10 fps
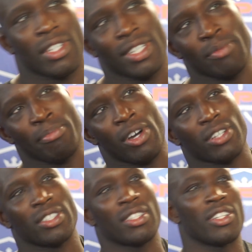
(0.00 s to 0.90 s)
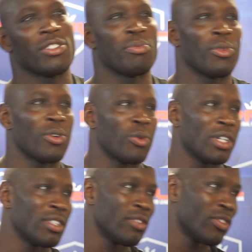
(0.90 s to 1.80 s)
in boxing there's more
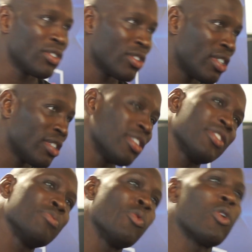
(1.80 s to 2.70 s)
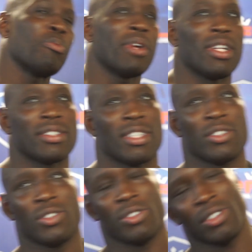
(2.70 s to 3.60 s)
weight division and there's more belts and
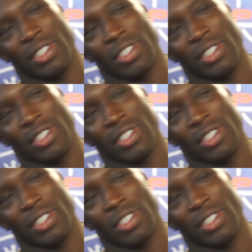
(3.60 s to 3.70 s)
you,